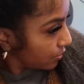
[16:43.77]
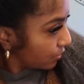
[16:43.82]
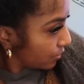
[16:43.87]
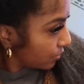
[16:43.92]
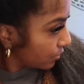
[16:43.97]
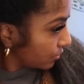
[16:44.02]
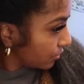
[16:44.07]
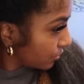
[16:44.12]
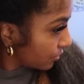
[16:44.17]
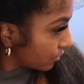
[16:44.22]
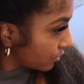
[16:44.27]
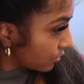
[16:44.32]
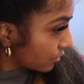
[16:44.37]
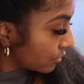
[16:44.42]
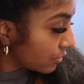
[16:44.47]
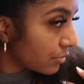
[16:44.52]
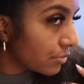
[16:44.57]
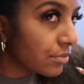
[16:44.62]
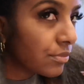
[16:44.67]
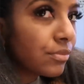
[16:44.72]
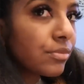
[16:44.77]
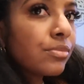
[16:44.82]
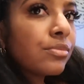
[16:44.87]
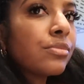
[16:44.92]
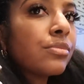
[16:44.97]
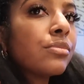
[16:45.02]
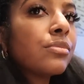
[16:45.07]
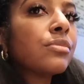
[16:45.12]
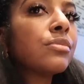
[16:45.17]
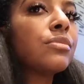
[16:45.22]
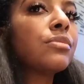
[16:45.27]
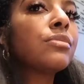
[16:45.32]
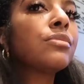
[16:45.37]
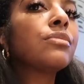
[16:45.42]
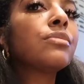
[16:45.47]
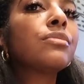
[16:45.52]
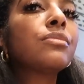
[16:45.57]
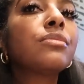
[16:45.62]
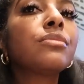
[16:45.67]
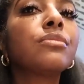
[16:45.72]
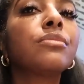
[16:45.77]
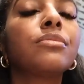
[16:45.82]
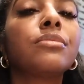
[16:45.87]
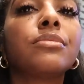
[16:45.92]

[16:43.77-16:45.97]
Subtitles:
No one is speaking in this clip.